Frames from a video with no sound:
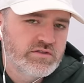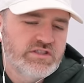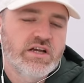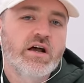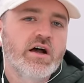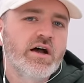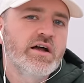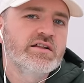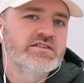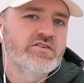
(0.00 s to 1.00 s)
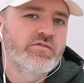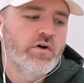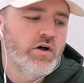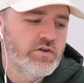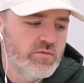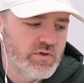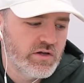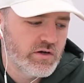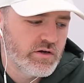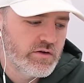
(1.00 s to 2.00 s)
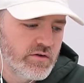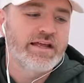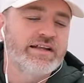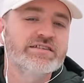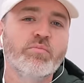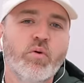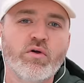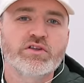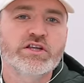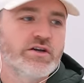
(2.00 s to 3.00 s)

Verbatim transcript: Tons of volume here. It is important to